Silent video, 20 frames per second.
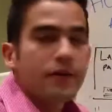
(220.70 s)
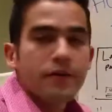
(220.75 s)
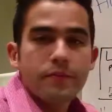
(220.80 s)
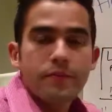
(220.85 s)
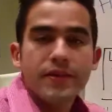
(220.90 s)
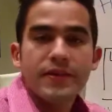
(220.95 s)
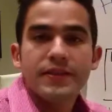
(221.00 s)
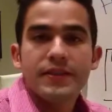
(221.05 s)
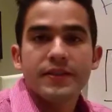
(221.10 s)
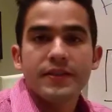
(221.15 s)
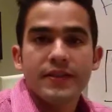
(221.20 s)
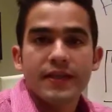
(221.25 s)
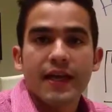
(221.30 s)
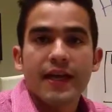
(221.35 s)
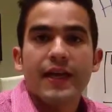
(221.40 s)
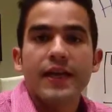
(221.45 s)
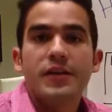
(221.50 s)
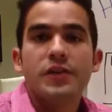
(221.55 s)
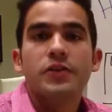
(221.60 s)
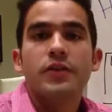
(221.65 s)
their business
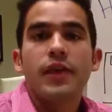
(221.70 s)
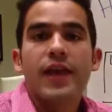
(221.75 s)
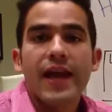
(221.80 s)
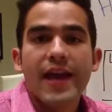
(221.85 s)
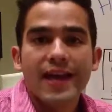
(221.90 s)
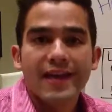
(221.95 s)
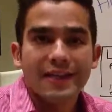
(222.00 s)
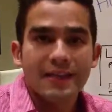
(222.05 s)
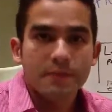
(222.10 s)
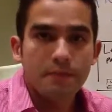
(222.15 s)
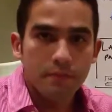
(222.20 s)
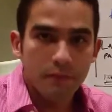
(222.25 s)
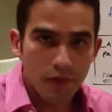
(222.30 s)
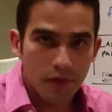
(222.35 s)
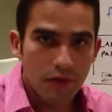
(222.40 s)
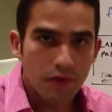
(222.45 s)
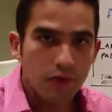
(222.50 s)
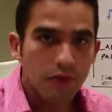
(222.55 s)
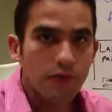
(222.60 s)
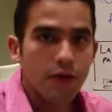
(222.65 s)
can actually
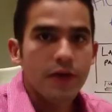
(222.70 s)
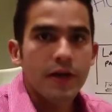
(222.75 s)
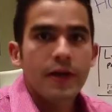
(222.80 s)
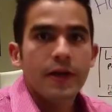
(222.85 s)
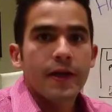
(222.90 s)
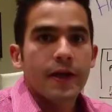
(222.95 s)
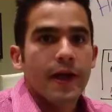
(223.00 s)
explode.